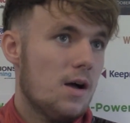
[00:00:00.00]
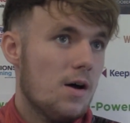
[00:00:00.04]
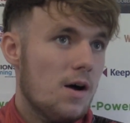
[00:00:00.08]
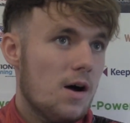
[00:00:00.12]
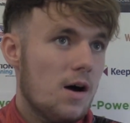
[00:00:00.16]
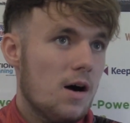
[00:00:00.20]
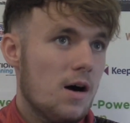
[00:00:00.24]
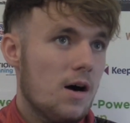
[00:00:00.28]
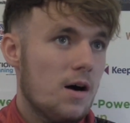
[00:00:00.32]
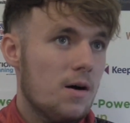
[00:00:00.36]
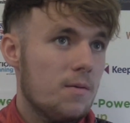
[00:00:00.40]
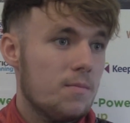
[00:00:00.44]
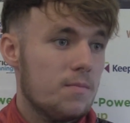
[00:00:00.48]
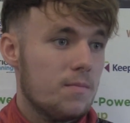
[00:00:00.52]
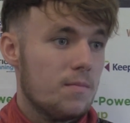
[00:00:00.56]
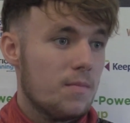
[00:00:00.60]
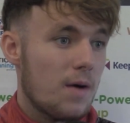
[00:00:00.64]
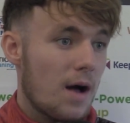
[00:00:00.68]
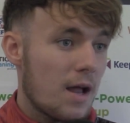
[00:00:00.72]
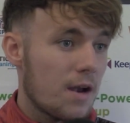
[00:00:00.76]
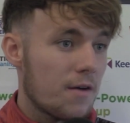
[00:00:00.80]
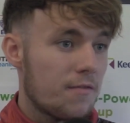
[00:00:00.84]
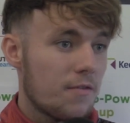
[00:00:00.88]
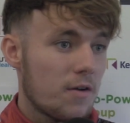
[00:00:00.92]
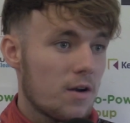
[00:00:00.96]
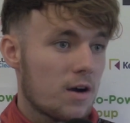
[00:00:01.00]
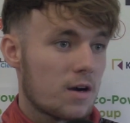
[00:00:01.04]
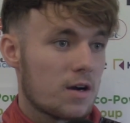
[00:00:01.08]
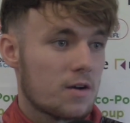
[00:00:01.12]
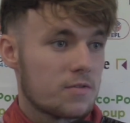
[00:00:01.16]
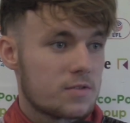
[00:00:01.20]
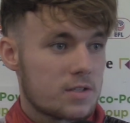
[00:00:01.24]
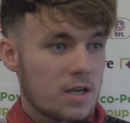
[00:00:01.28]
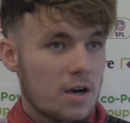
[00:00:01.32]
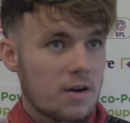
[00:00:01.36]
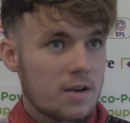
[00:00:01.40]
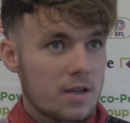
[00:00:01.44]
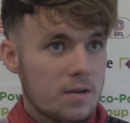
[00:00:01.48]
And I feel like
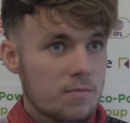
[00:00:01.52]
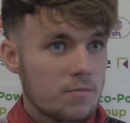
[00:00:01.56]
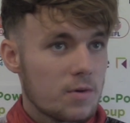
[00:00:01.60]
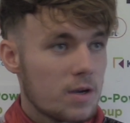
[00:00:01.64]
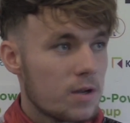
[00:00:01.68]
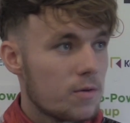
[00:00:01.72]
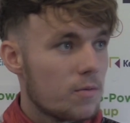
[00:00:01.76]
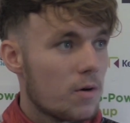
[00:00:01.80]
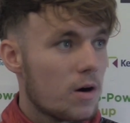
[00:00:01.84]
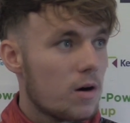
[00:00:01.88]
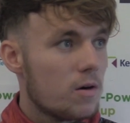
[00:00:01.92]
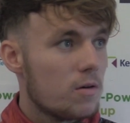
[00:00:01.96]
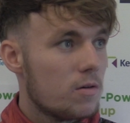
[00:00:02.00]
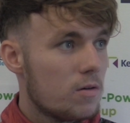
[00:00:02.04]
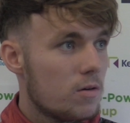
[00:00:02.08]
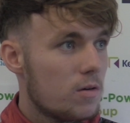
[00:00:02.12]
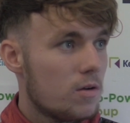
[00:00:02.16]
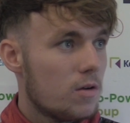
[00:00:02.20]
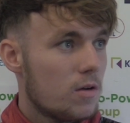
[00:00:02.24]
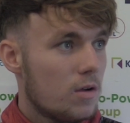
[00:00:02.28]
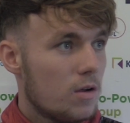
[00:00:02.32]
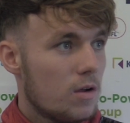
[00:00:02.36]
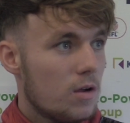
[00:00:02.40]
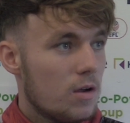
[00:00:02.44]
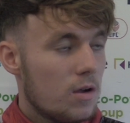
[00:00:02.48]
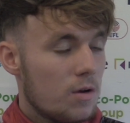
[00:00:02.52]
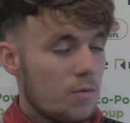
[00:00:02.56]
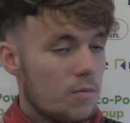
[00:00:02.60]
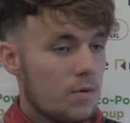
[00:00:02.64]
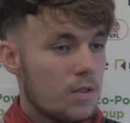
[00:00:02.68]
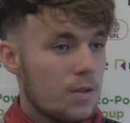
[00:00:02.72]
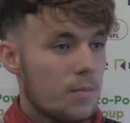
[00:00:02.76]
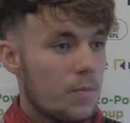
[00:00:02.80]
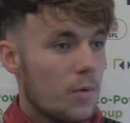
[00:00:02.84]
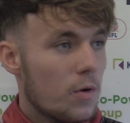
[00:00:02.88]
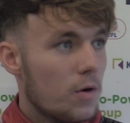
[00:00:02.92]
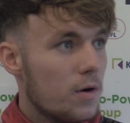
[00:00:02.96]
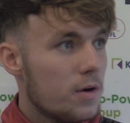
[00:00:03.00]
I've settled in really well with
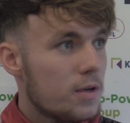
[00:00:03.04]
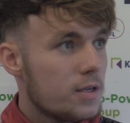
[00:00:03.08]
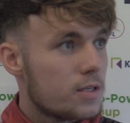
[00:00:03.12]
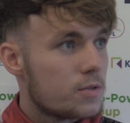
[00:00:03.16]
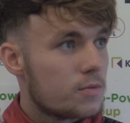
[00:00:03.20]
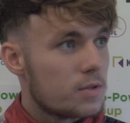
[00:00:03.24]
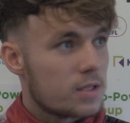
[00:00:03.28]
the boys,